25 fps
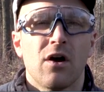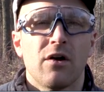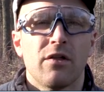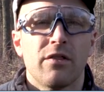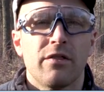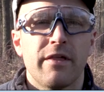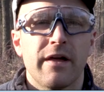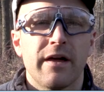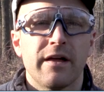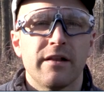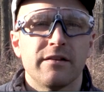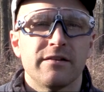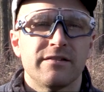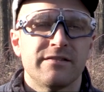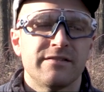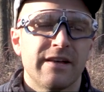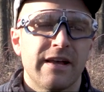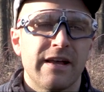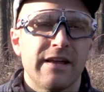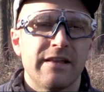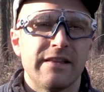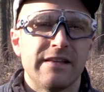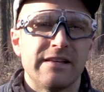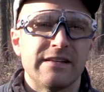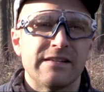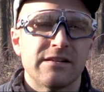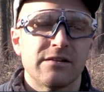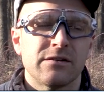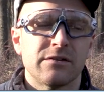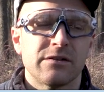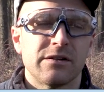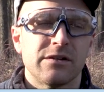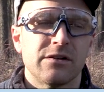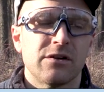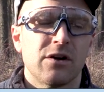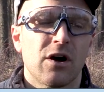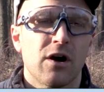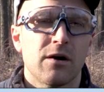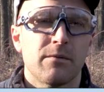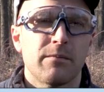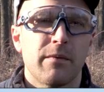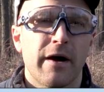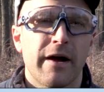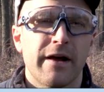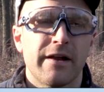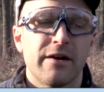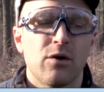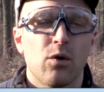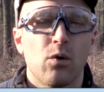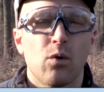than say the silicon
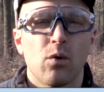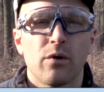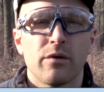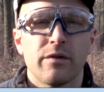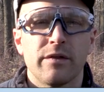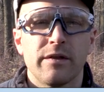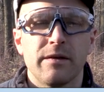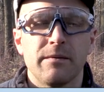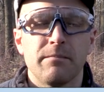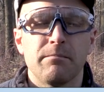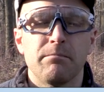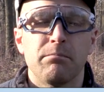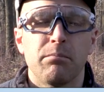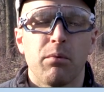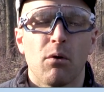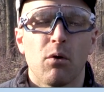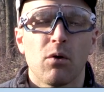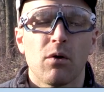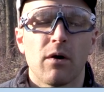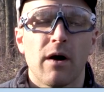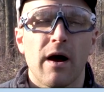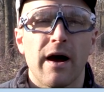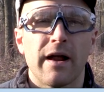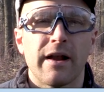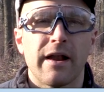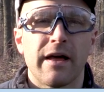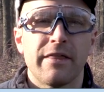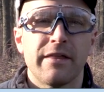carbide or the boron.